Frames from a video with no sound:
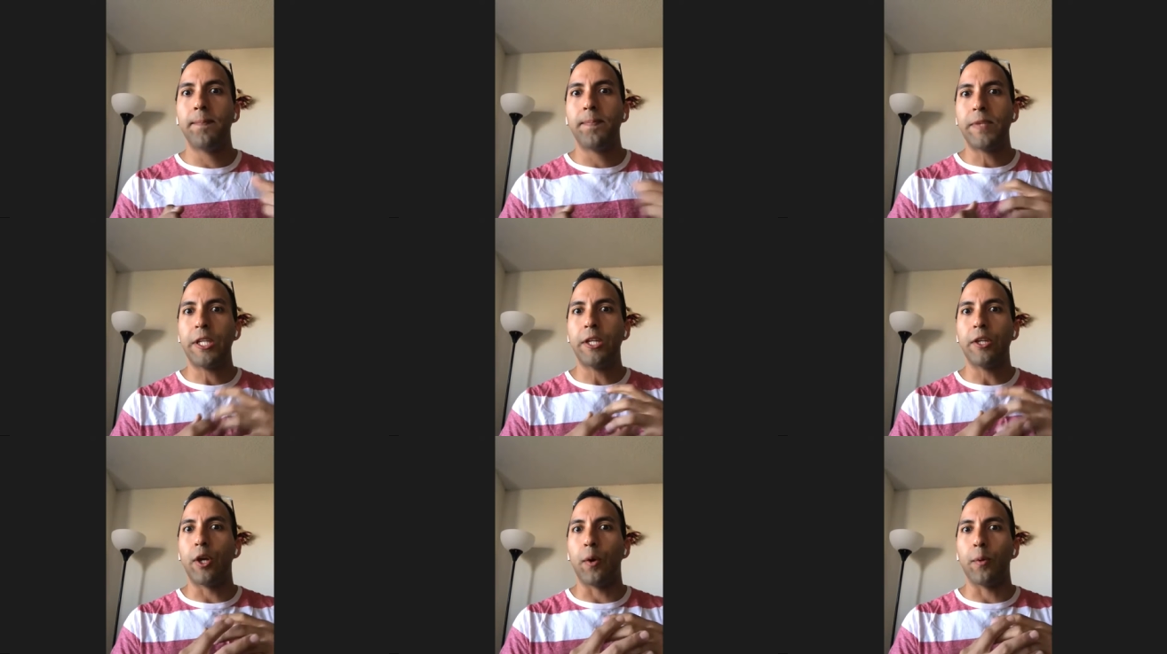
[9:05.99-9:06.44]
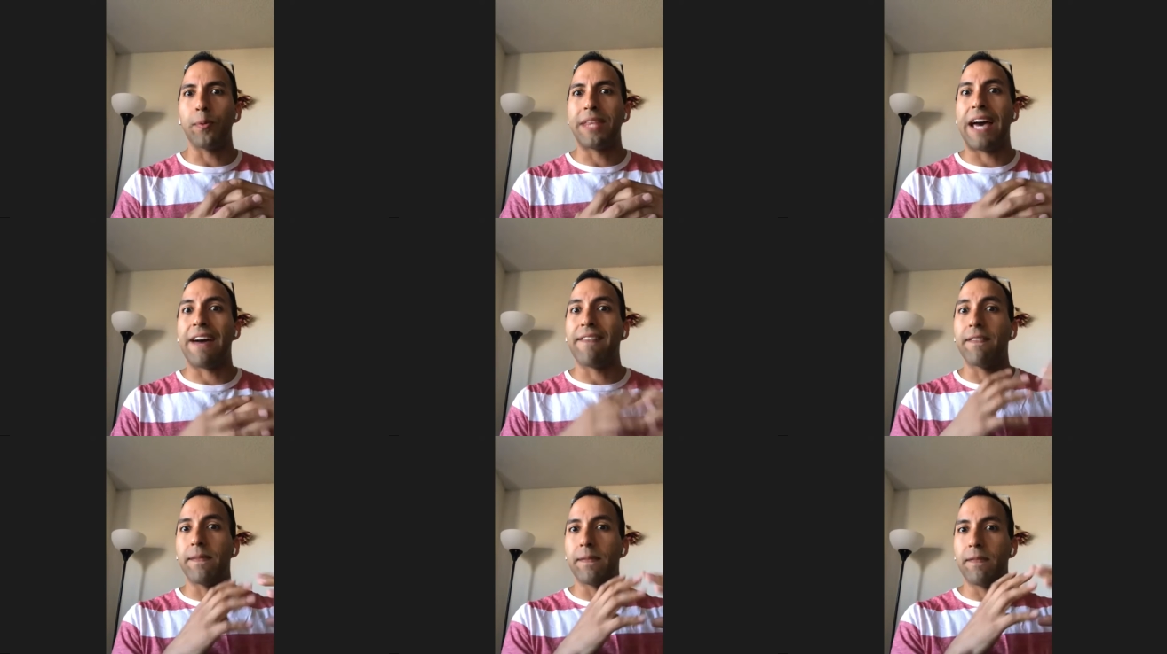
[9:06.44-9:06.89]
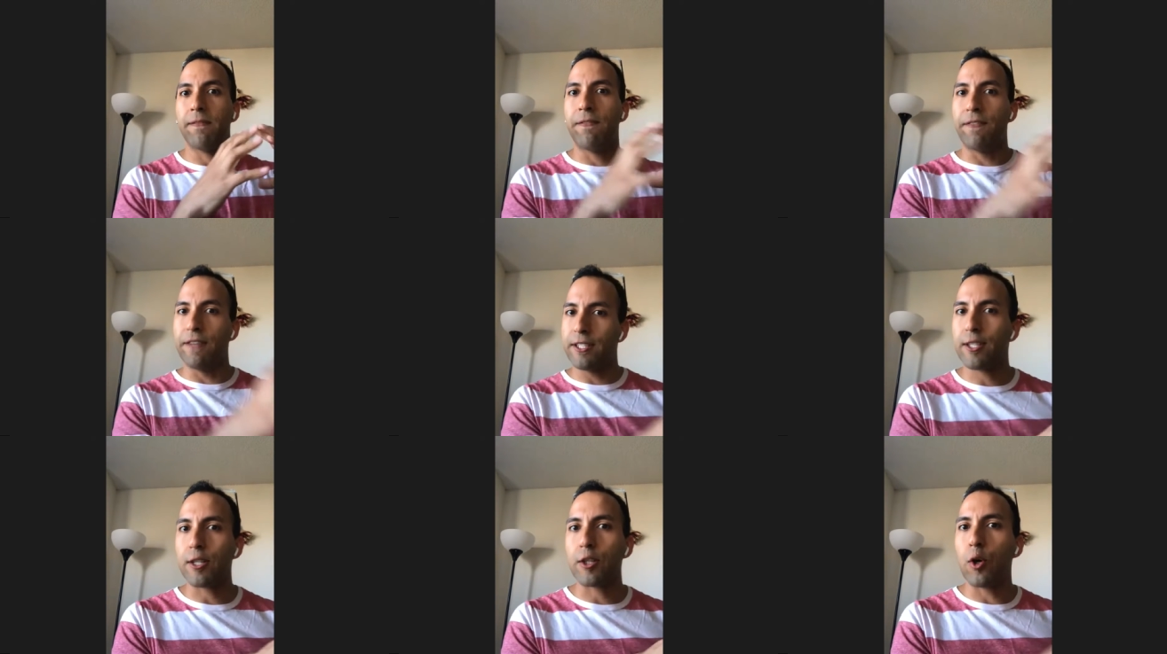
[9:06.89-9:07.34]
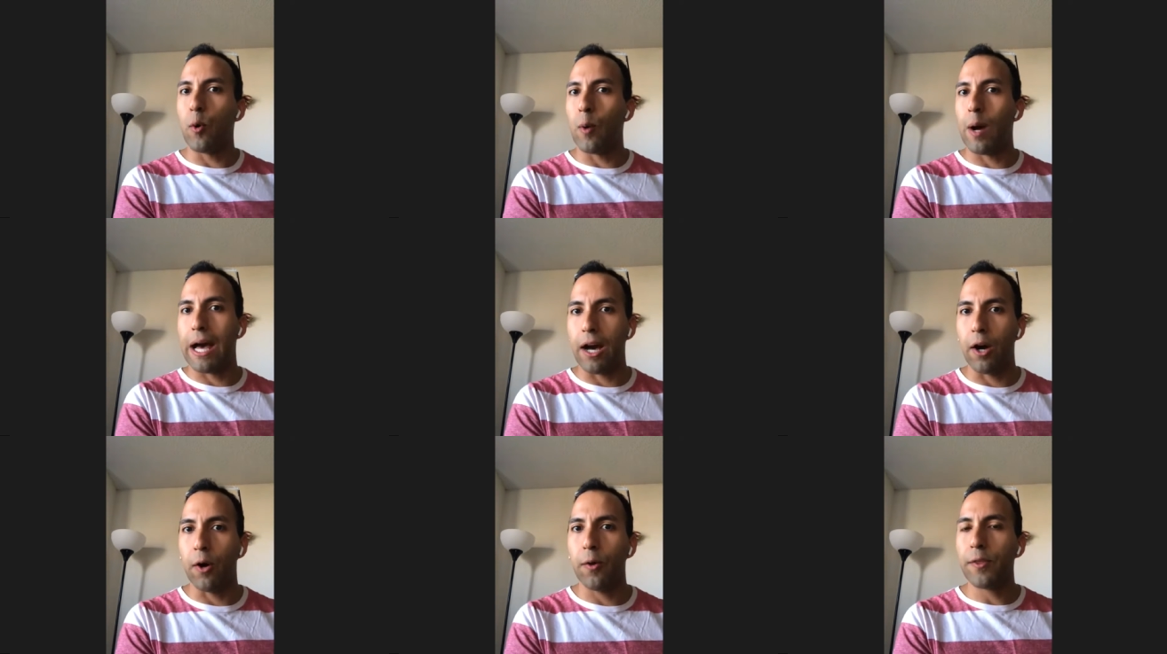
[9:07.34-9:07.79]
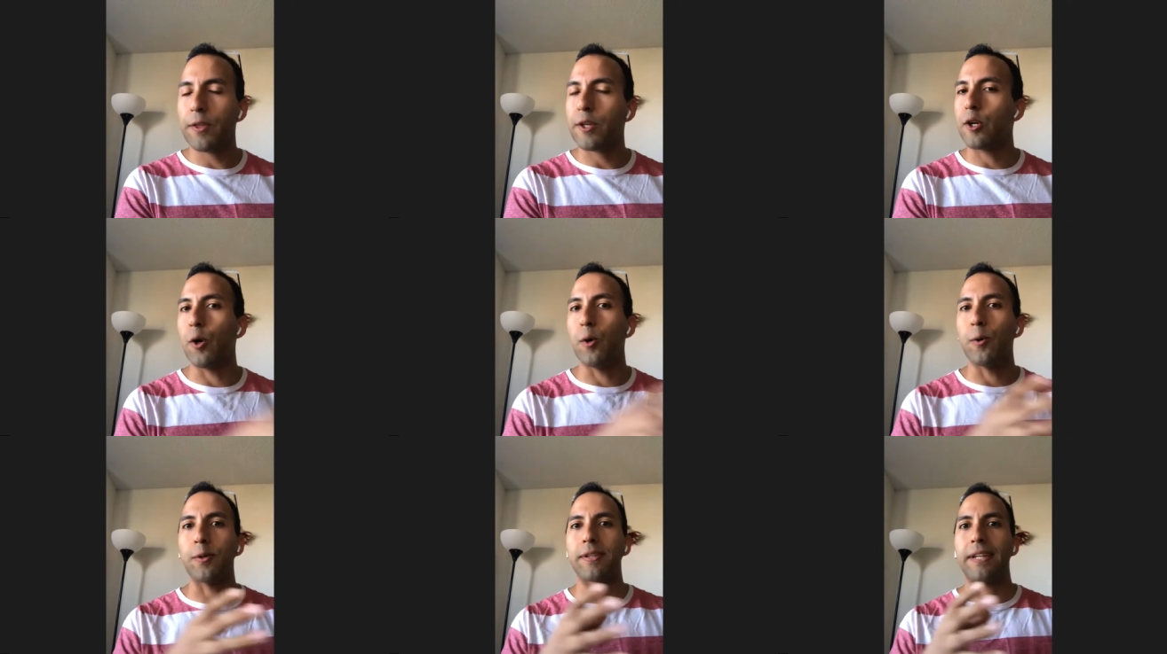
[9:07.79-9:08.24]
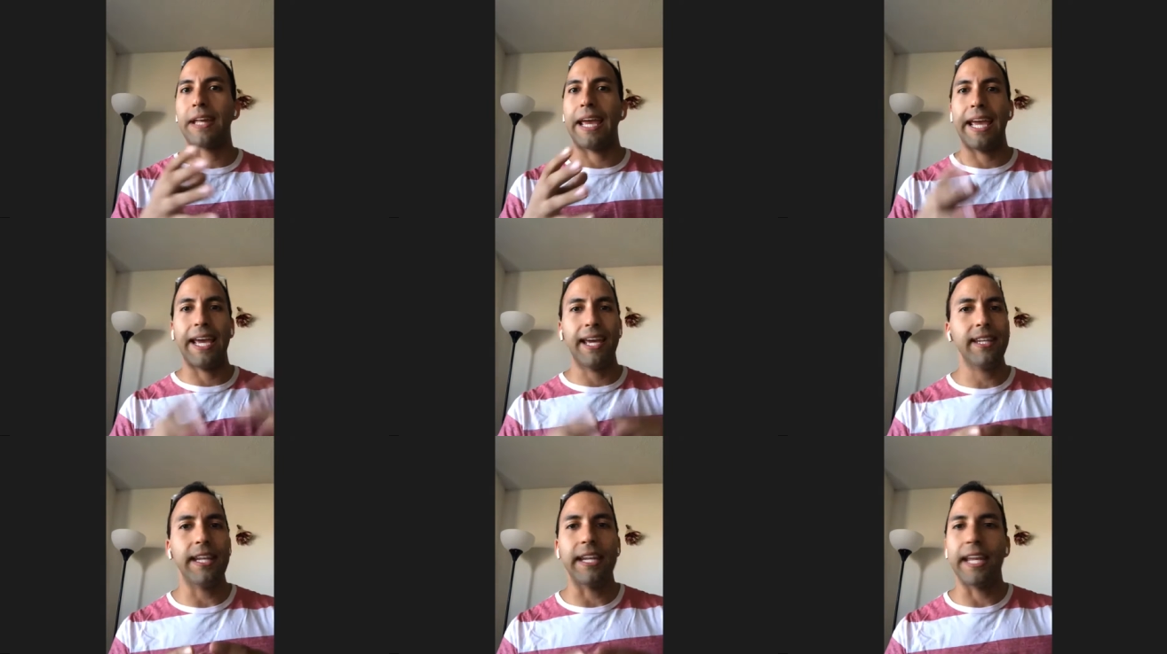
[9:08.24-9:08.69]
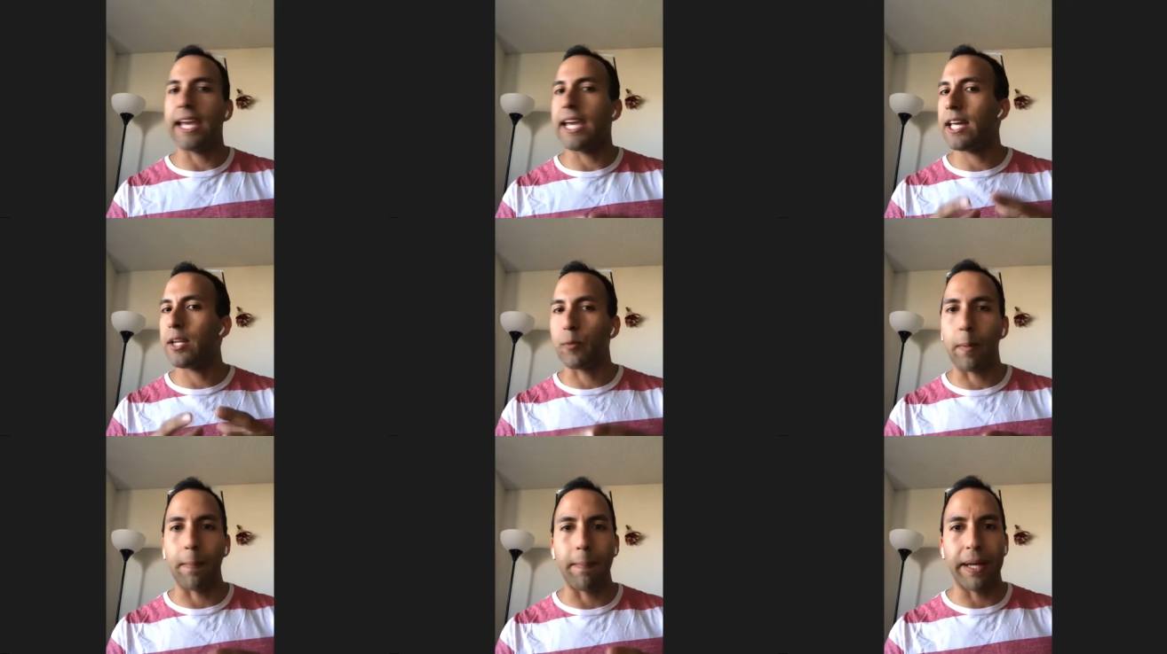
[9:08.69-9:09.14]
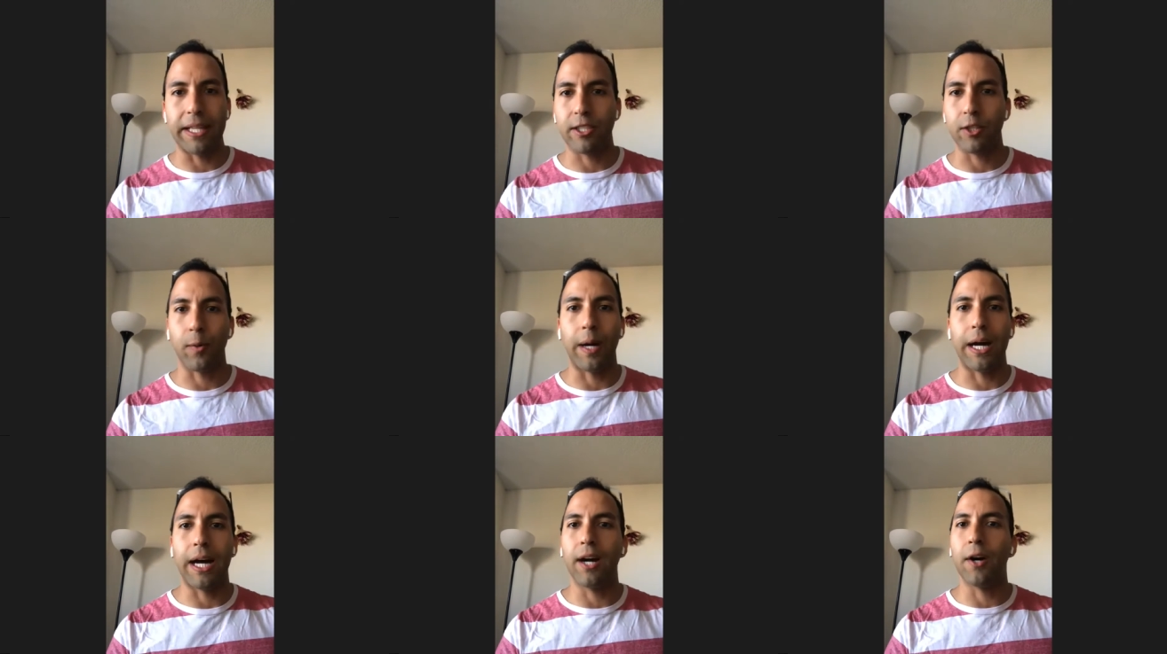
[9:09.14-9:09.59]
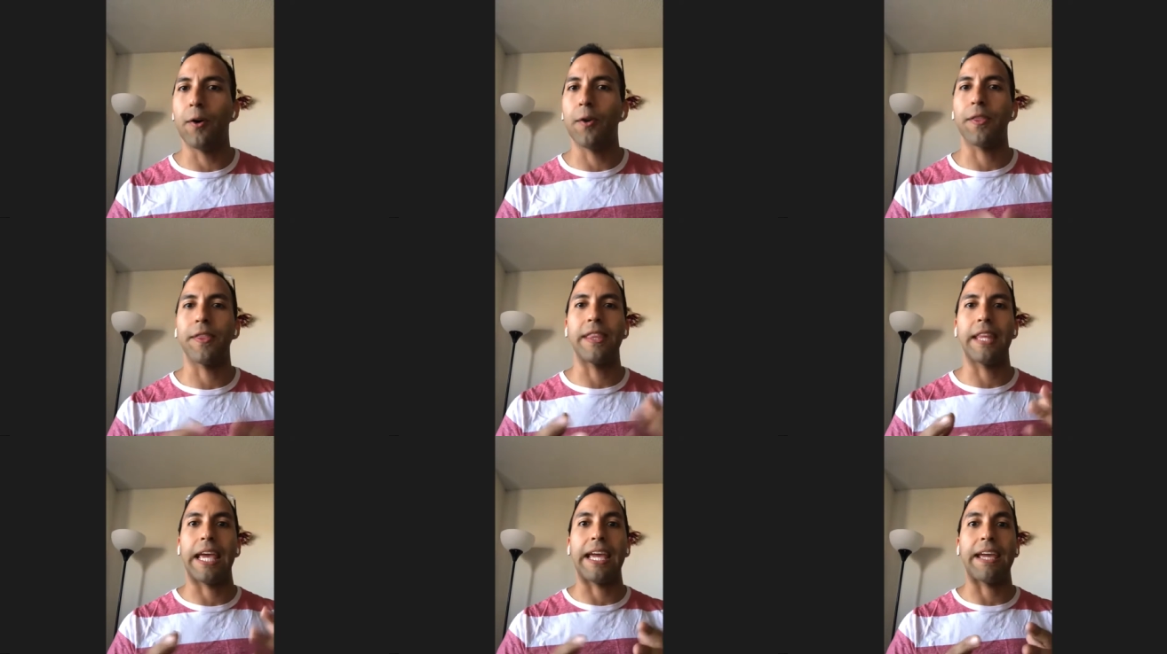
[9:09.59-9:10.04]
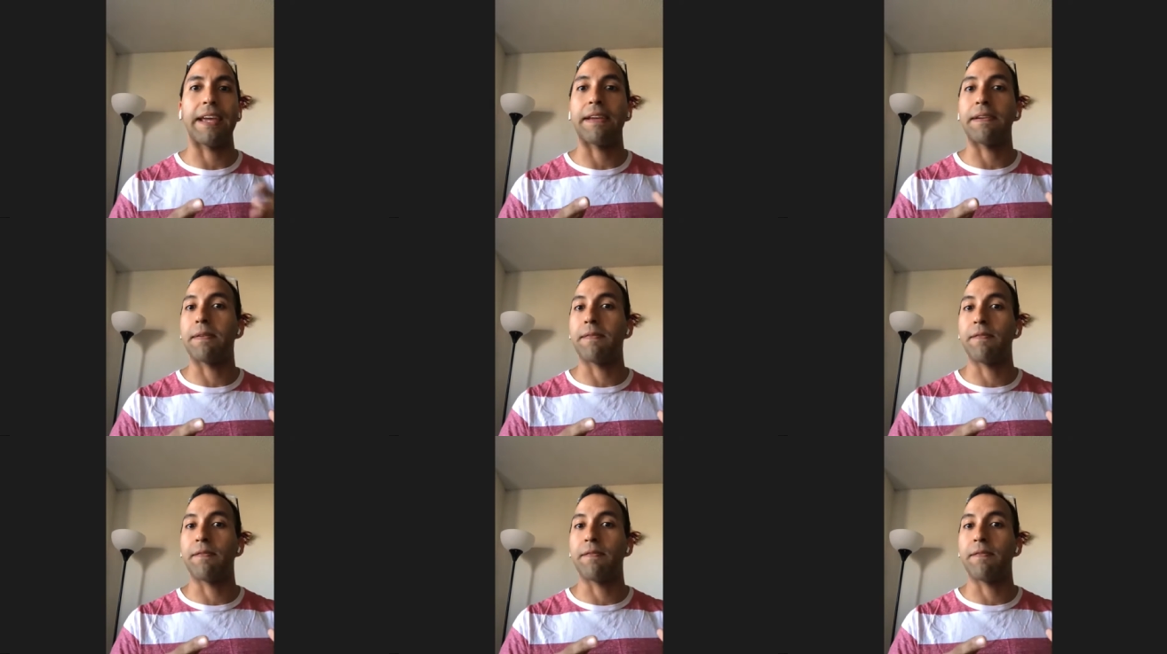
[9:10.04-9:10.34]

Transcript: that physical health goes hand in hand with mental health. They